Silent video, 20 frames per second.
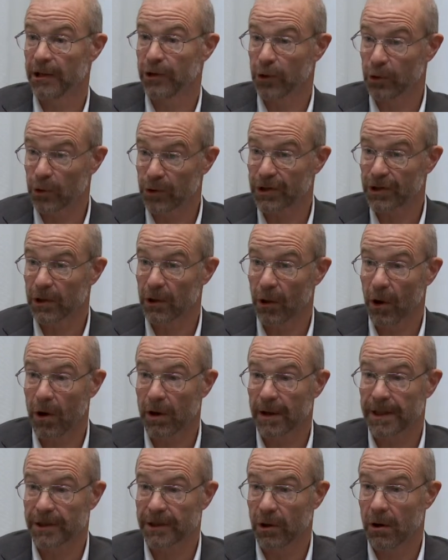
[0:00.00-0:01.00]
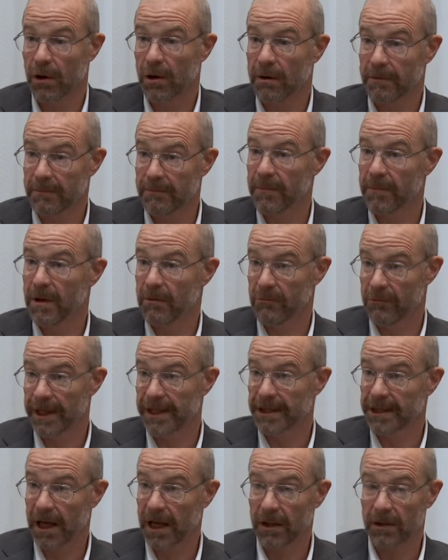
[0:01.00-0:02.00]
Jules Klar is our
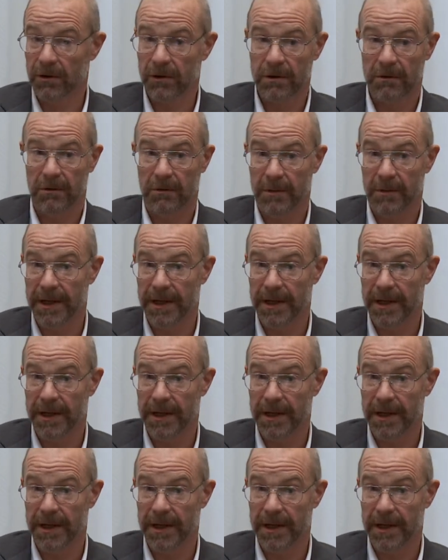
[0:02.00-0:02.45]
reseller.